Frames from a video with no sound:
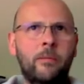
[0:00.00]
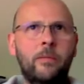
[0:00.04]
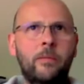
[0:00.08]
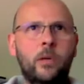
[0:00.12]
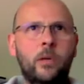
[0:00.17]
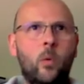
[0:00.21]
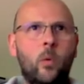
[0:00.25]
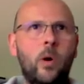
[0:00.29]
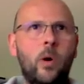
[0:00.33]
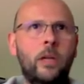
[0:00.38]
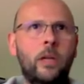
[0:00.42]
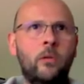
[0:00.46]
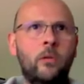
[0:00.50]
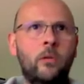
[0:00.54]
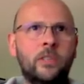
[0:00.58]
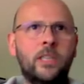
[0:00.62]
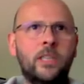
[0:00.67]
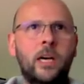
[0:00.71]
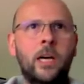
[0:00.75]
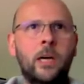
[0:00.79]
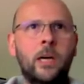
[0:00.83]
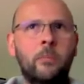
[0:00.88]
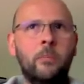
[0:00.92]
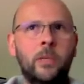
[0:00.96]
quite a long
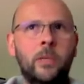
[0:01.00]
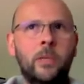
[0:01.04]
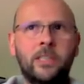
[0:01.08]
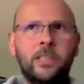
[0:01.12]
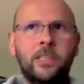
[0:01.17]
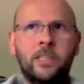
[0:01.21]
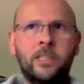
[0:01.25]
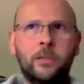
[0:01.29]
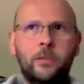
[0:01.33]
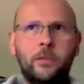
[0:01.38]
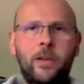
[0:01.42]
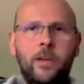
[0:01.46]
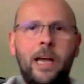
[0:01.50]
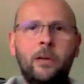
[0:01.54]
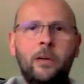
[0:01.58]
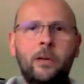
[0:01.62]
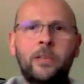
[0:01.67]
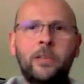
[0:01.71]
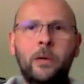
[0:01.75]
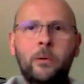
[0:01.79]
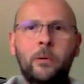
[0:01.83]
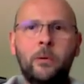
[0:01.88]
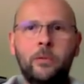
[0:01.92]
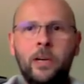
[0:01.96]
time because I sort of held
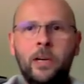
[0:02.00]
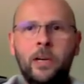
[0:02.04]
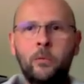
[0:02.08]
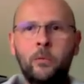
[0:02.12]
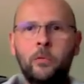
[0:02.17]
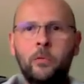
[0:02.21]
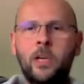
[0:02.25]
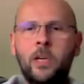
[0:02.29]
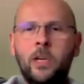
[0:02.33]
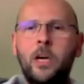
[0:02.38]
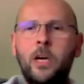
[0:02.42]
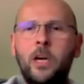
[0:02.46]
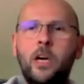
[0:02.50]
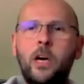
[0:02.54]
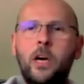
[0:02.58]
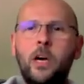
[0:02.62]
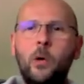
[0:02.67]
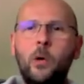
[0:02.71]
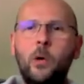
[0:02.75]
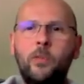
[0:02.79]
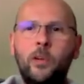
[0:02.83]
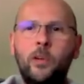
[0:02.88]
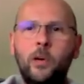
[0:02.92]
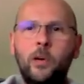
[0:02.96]
out that I would
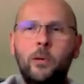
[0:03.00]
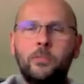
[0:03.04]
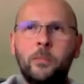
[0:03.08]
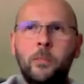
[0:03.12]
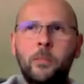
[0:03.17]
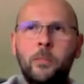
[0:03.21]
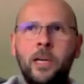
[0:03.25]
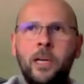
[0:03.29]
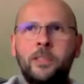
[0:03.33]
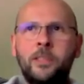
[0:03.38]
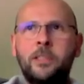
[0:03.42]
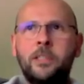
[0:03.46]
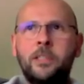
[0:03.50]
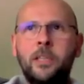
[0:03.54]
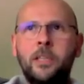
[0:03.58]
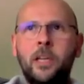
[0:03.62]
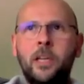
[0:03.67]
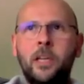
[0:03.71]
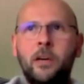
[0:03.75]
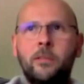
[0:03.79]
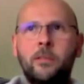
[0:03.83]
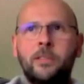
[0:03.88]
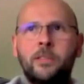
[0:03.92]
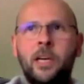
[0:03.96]
hopefully optimize it
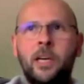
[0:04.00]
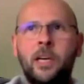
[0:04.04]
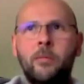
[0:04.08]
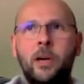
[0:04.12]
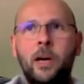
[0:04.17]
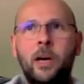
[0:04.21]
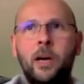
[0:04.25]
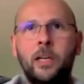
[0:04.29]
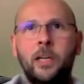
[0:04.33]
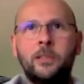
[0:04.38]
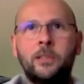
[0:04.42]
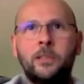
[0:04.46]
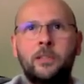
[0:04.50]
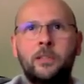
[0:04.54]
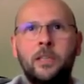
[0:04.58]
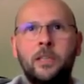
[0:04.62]
enough to have the highest